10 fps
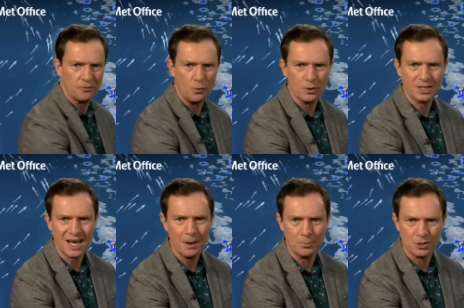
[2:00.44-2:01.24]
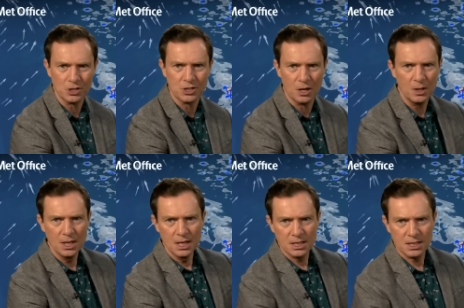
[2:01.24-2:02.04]
for the temperatures, though.
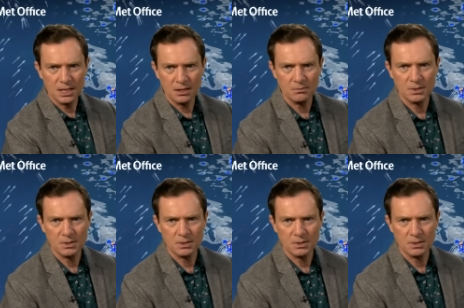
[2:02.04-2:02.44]
Still